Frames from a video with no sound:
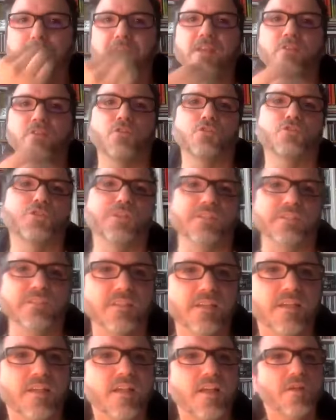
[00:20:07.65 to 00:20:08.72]
In concrete,
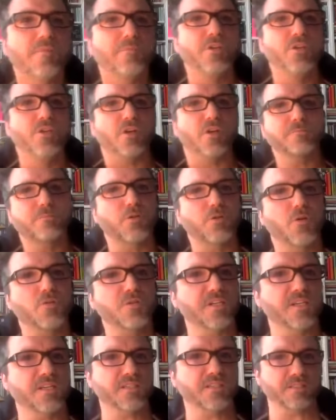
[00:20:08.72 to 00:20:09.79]
beyond
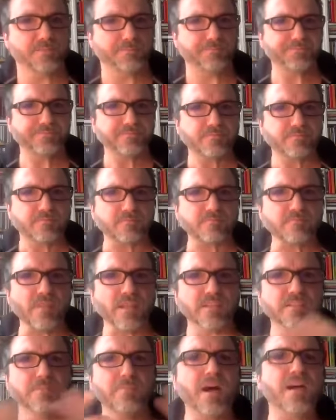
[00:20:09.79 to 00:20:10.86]
protest,
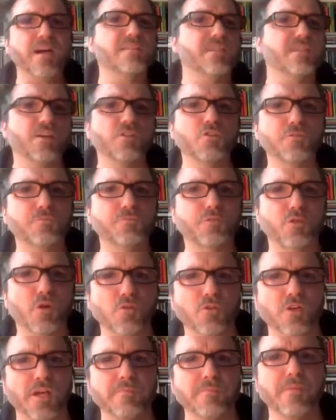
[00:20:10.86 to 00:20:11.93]
demands are a good
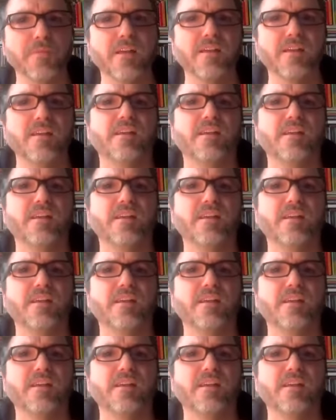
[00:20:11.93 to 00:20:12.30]
program.